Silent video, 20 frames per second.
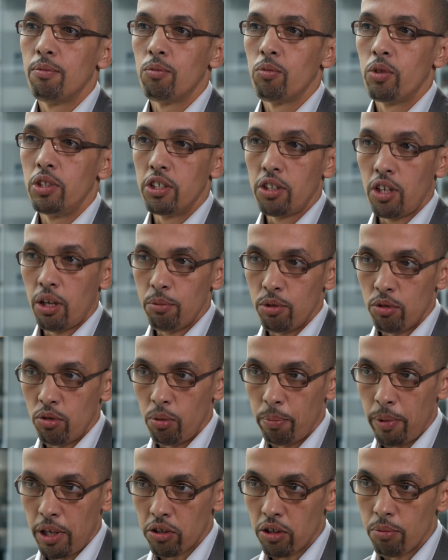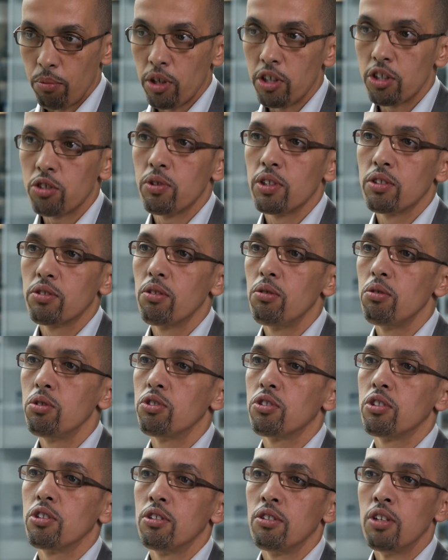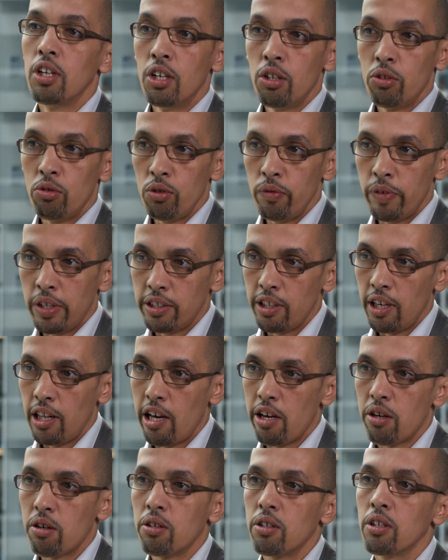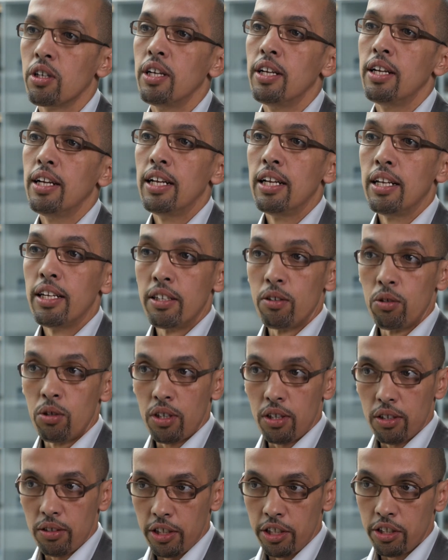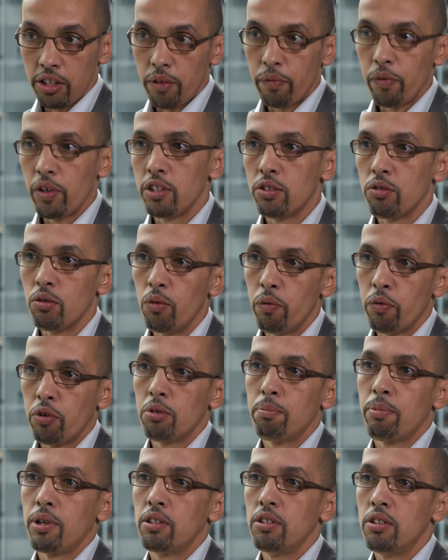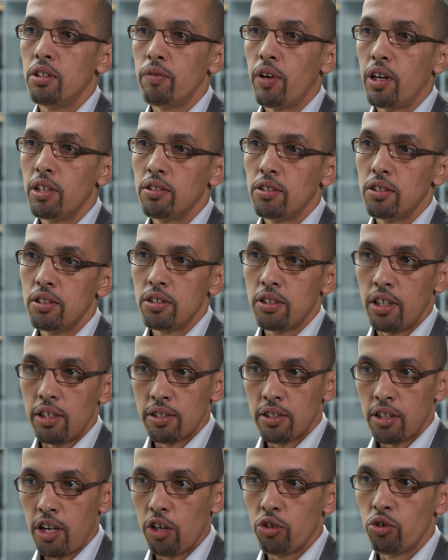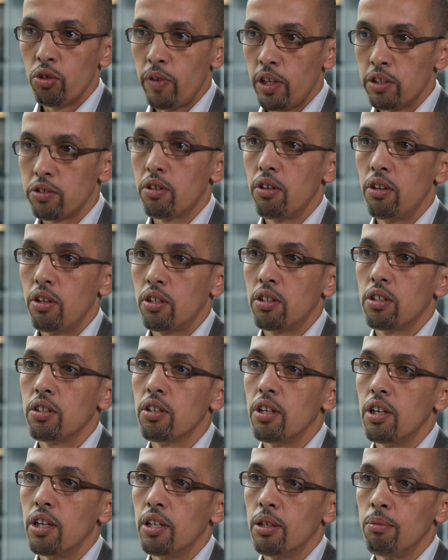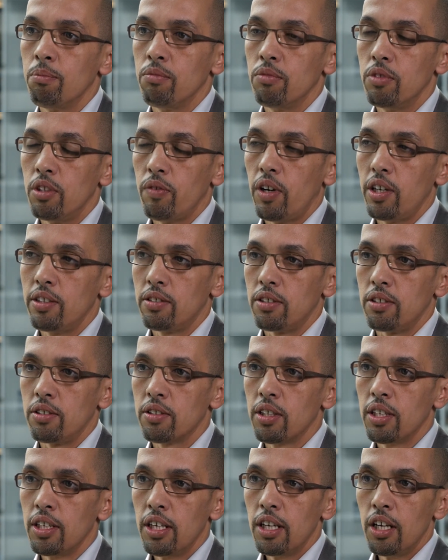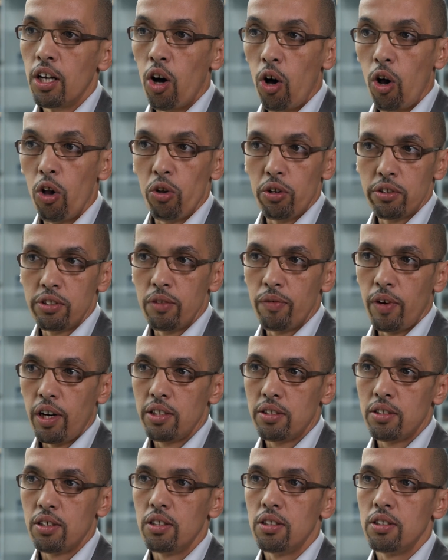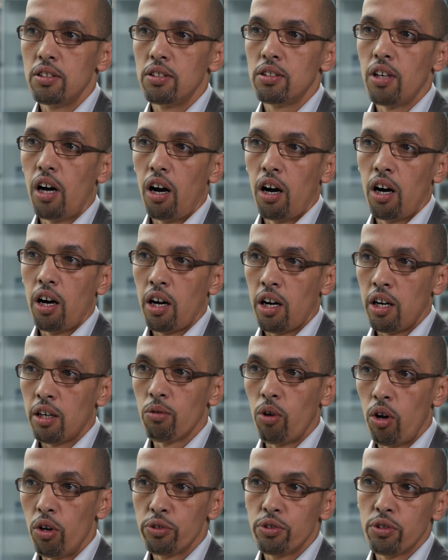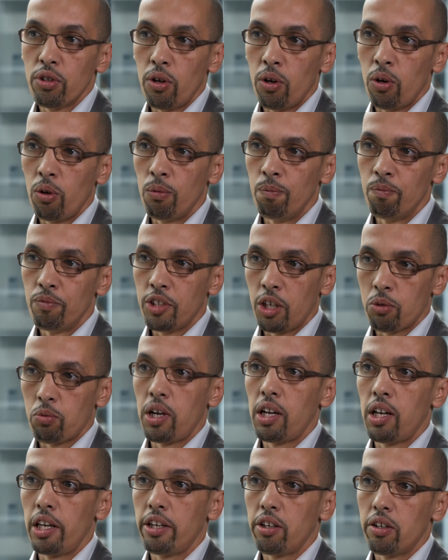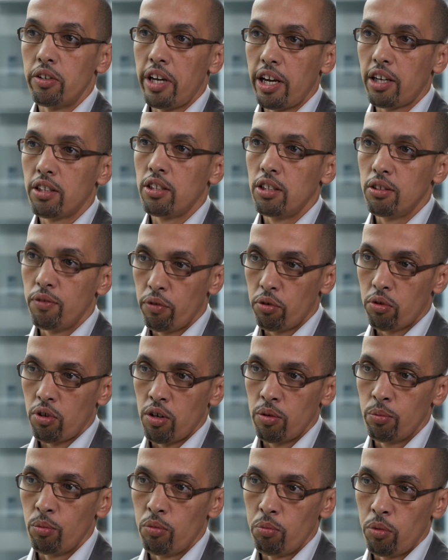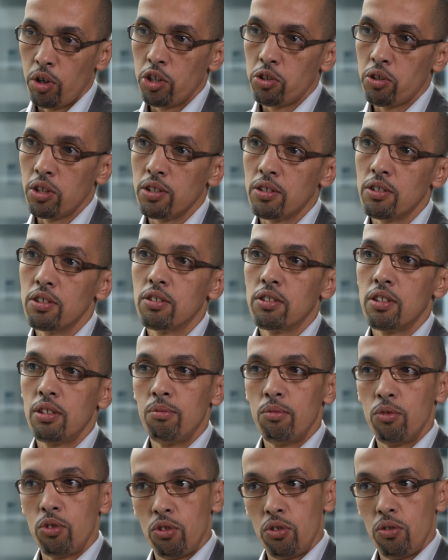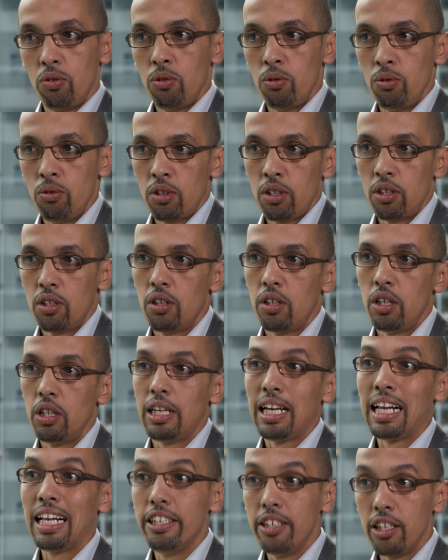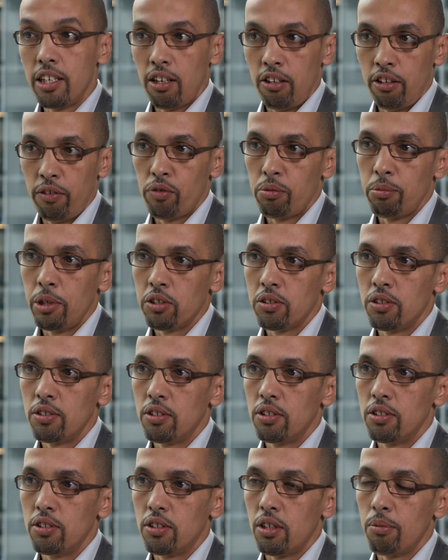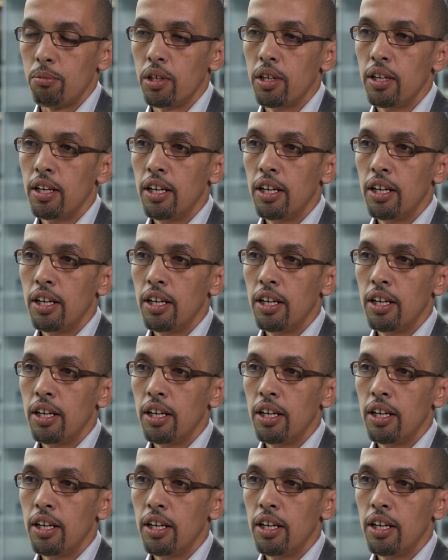when it comes to patient monitoring solution, to ventilator, interface to third-party devices as cardiovascular devices. All those devices are also directly connected through our monitoring system to the clinical information system.